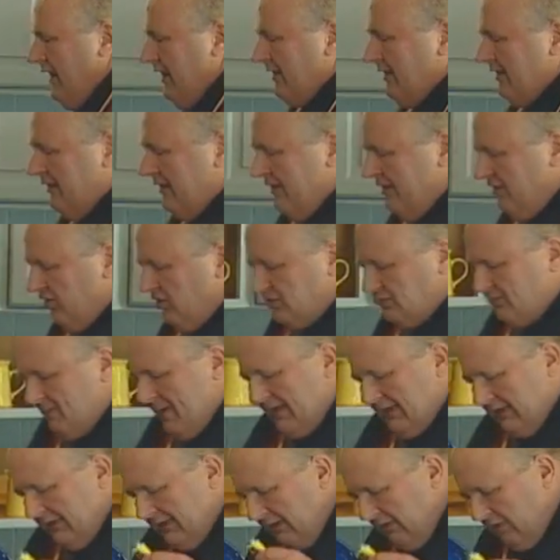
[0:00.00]
here's
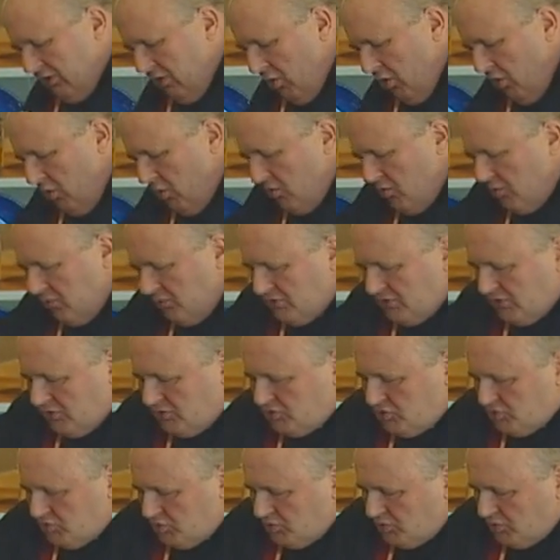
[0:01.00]
my little ode
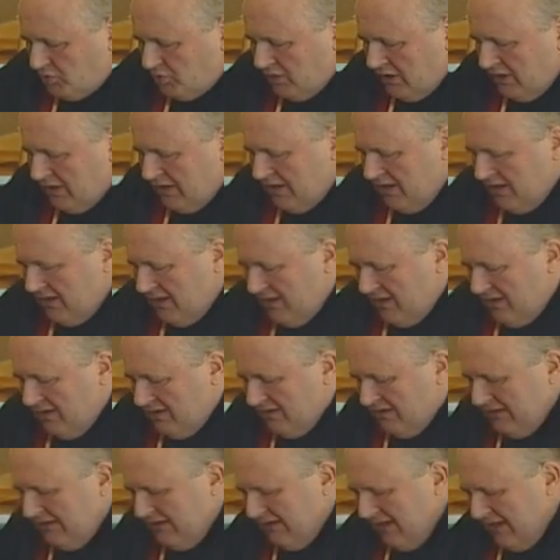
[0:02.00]
to
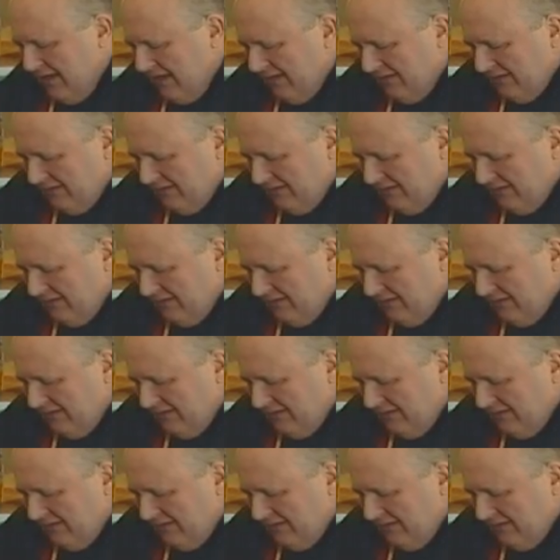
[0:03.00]
the